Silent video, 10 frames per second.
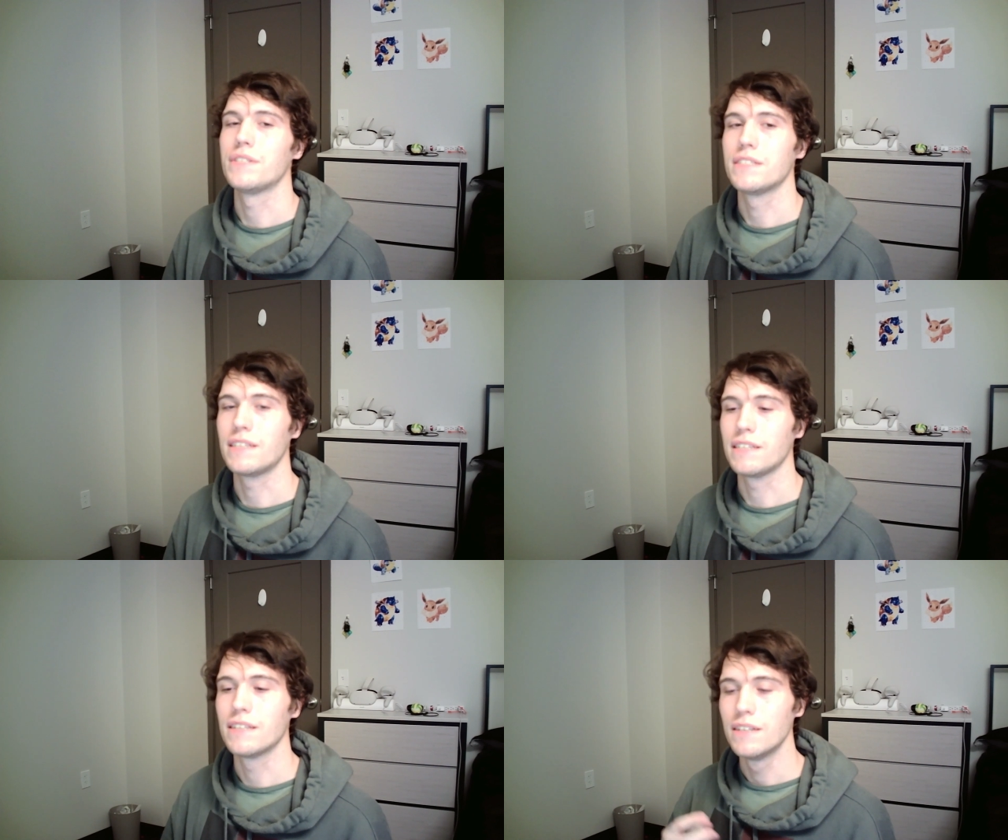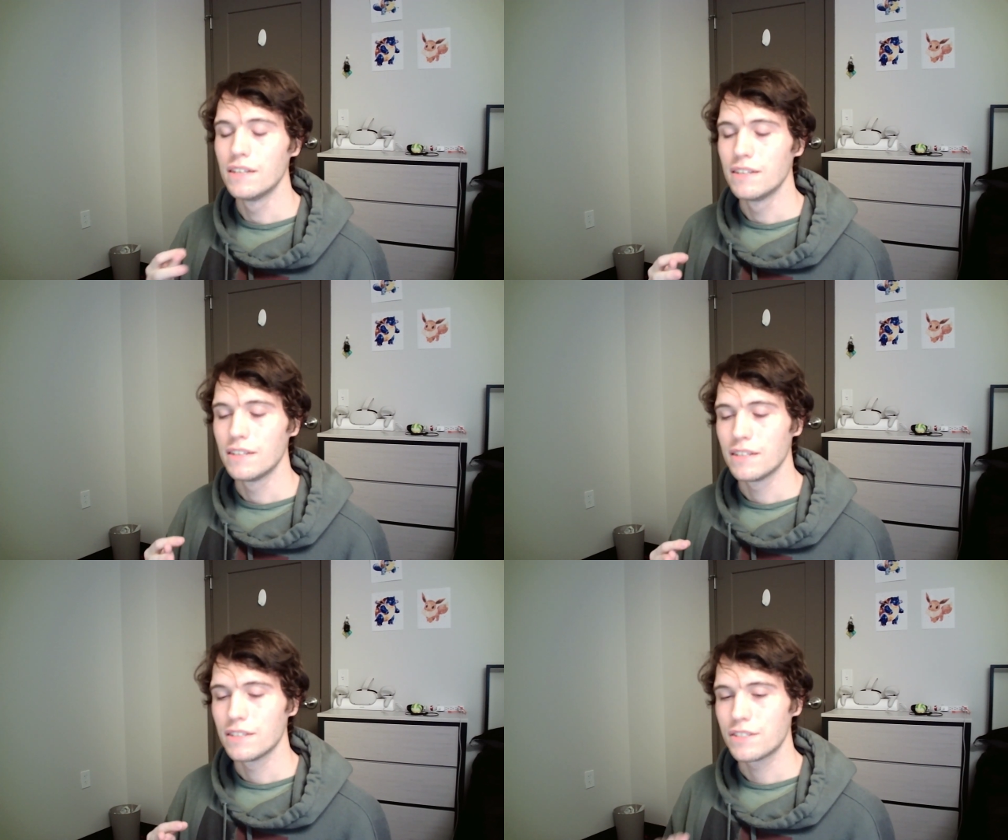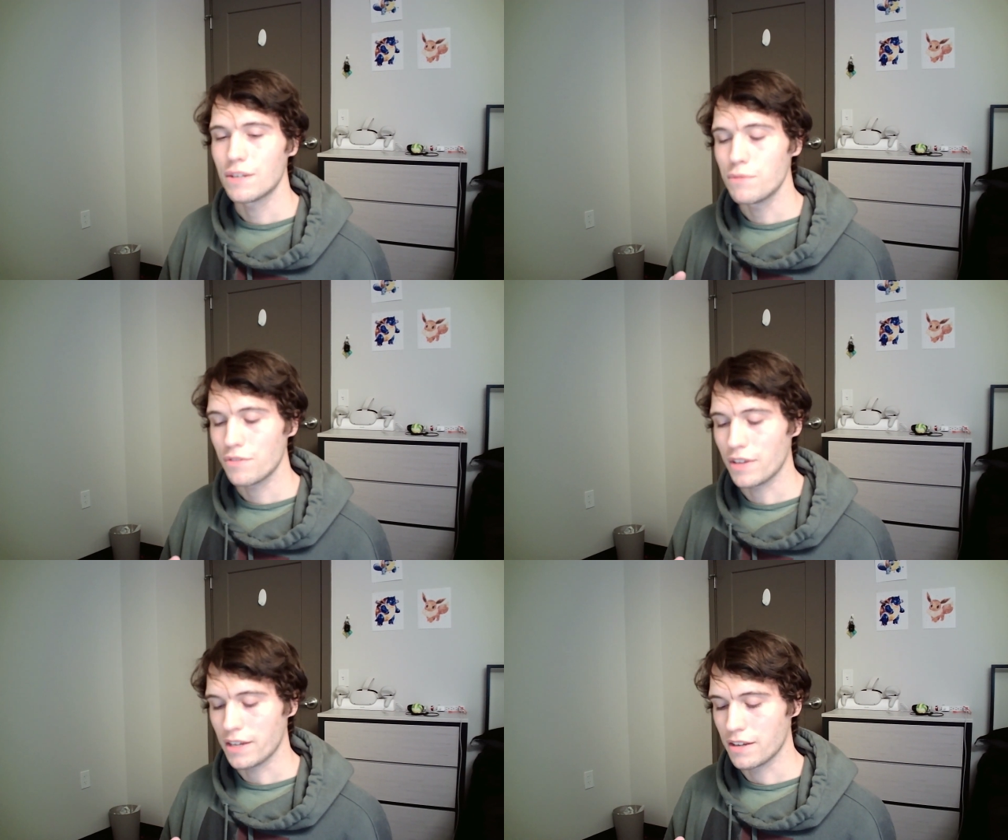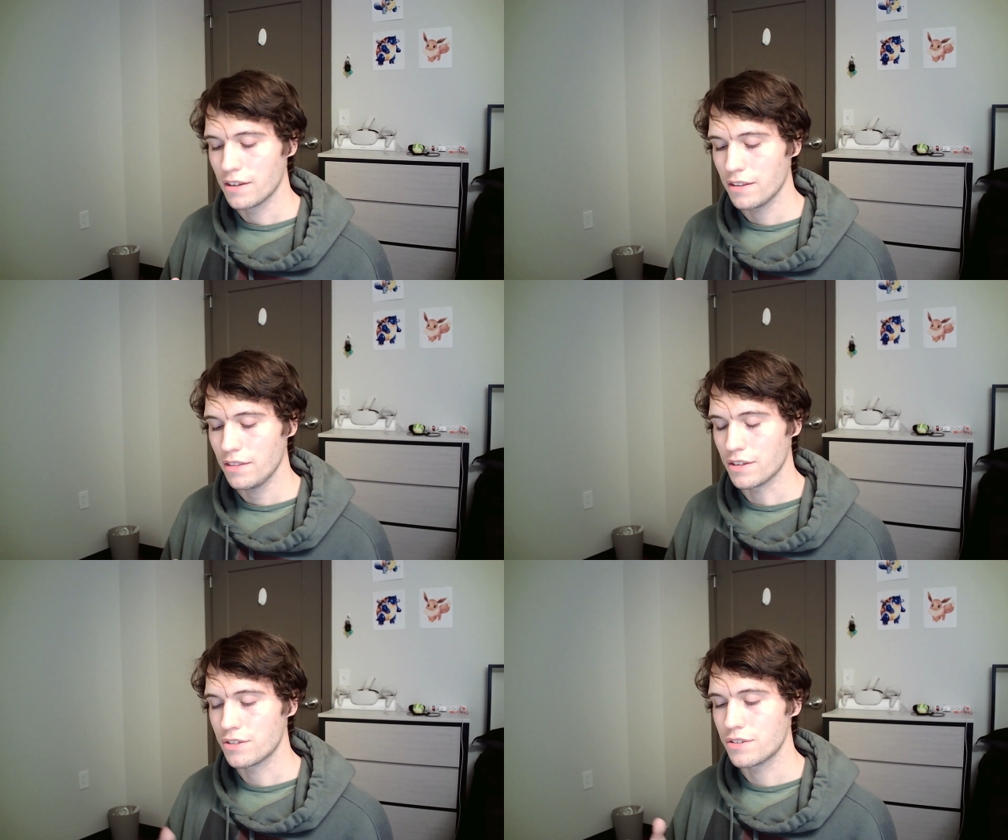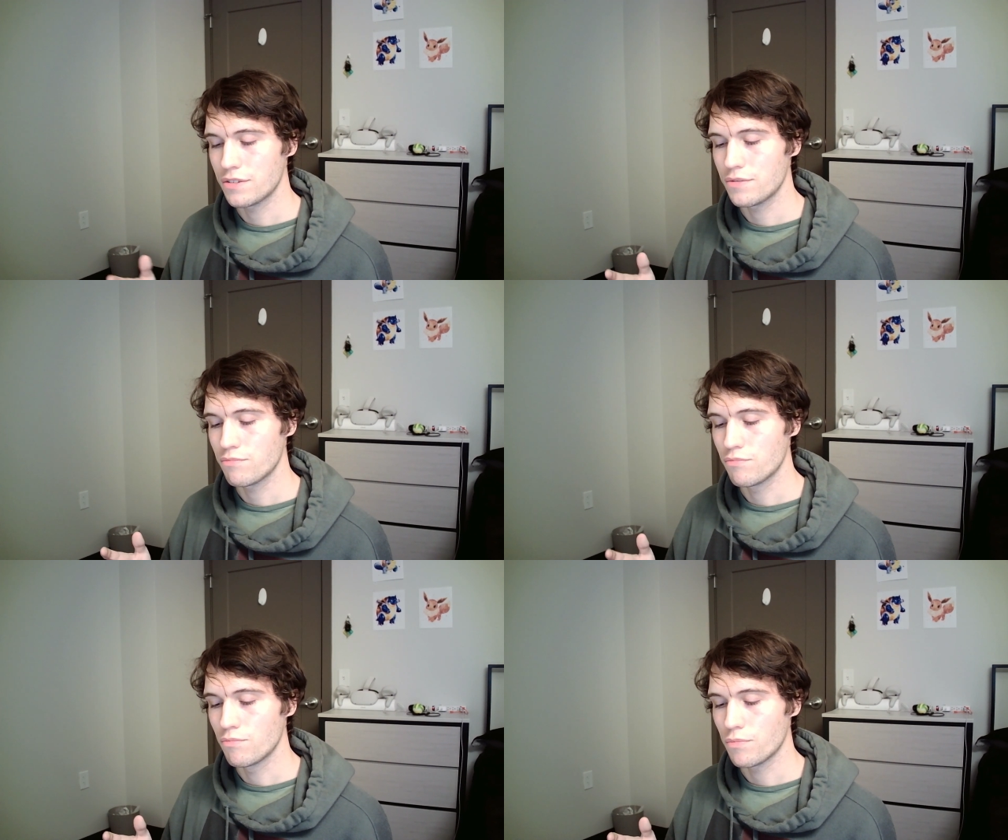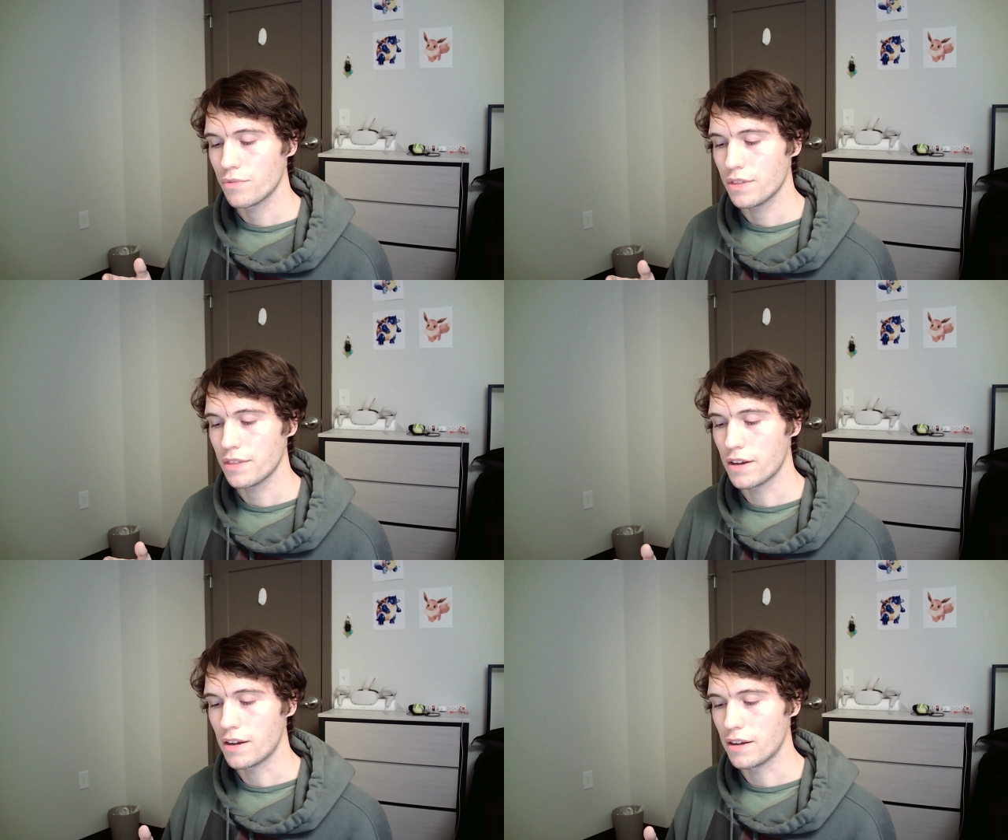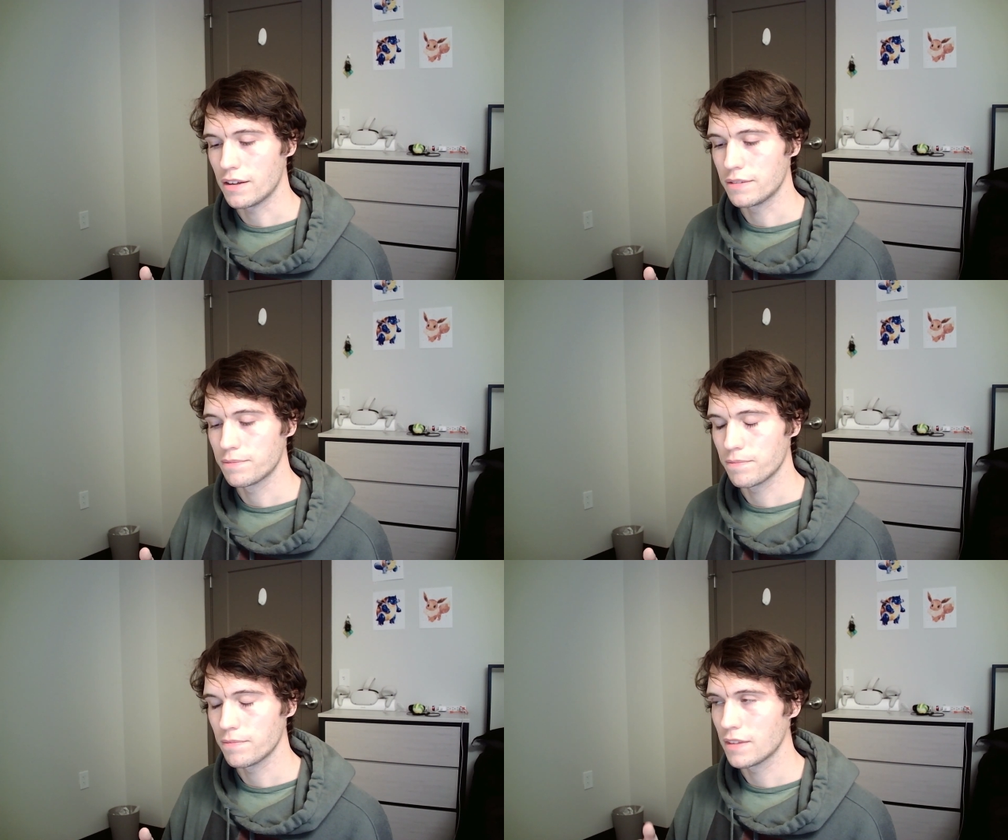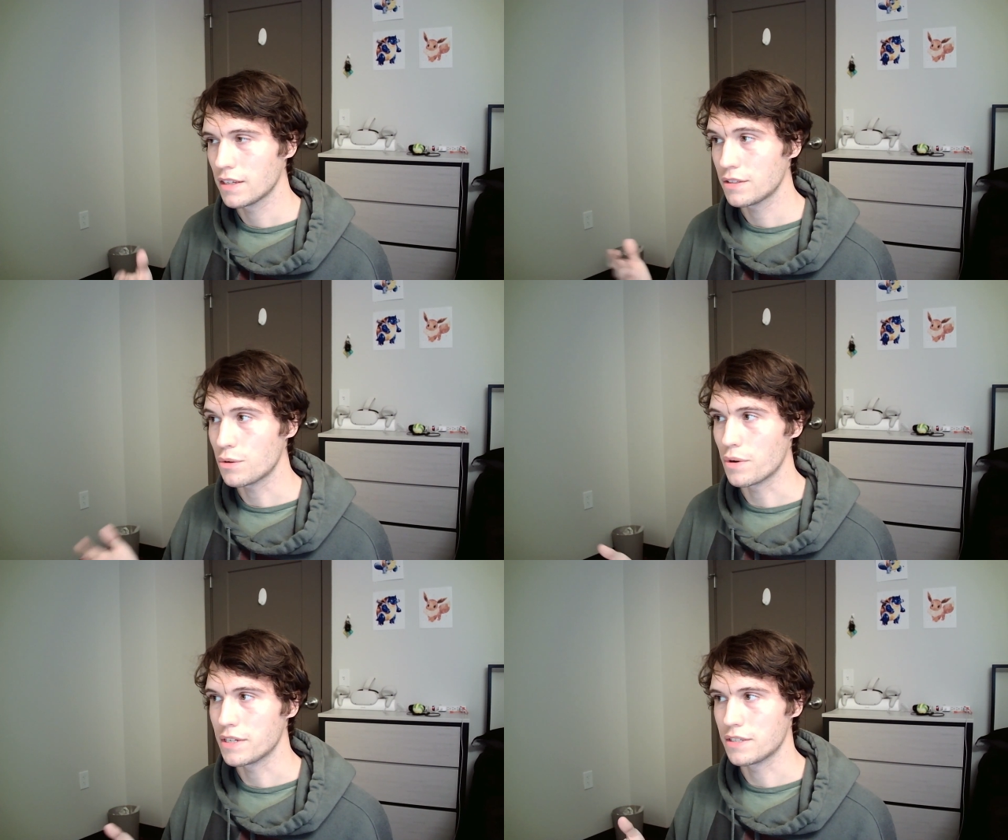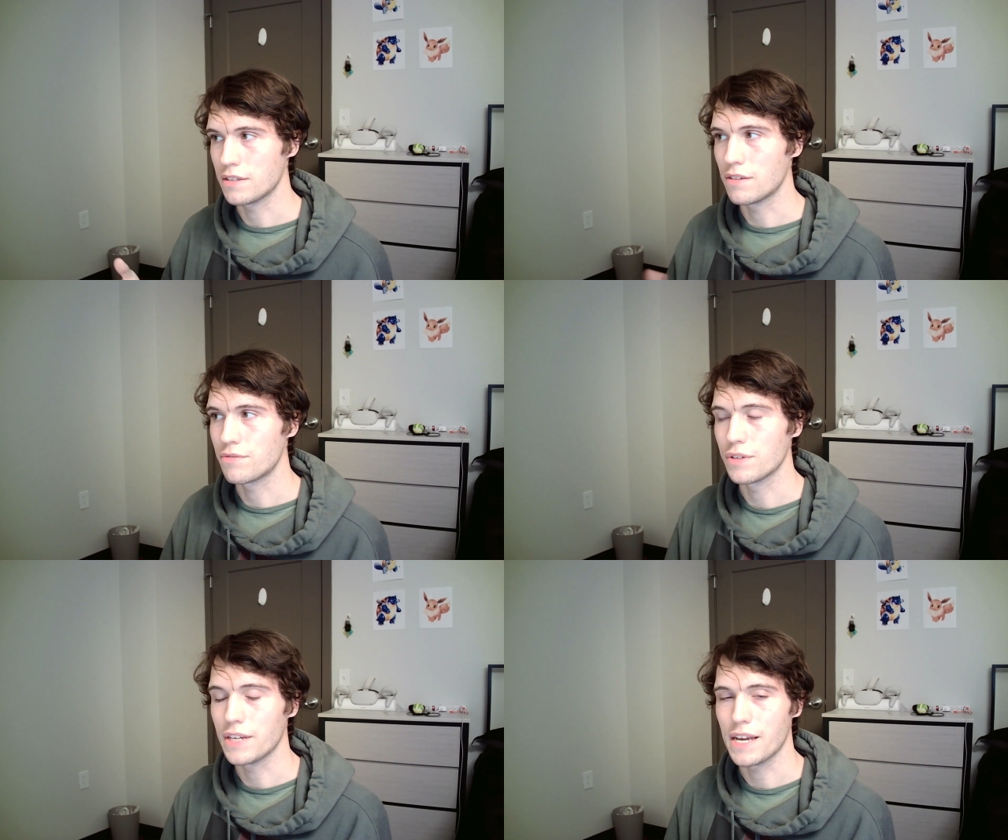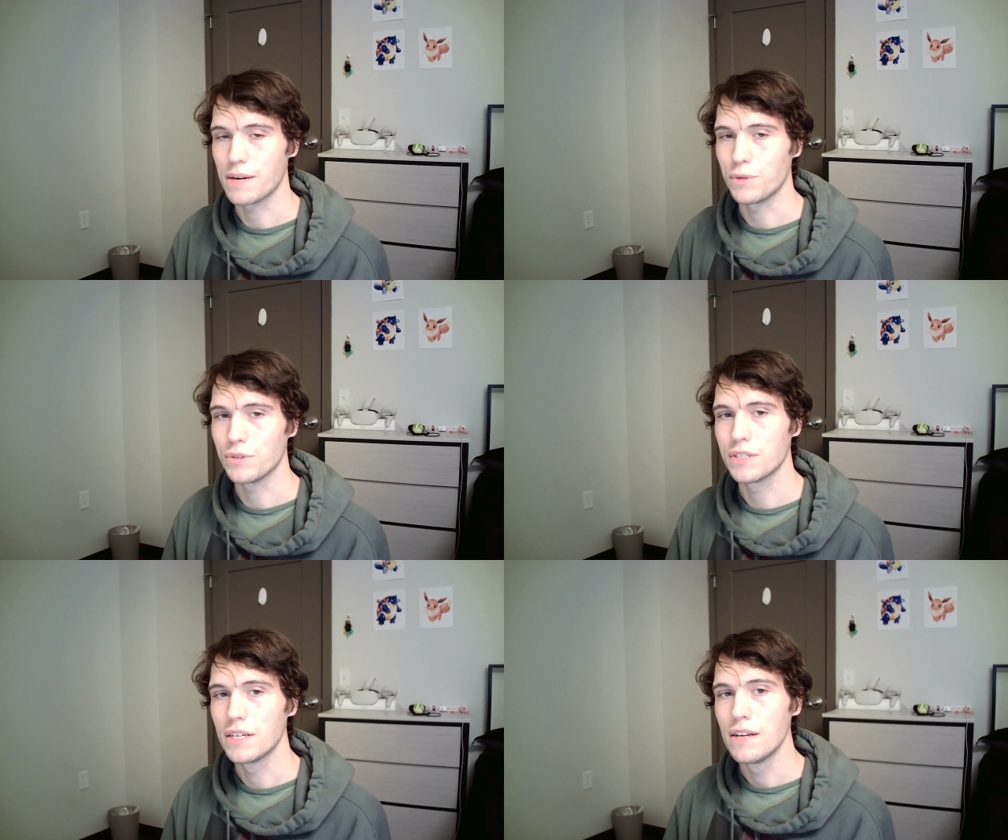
is like some of like the toys and stuff for the animals,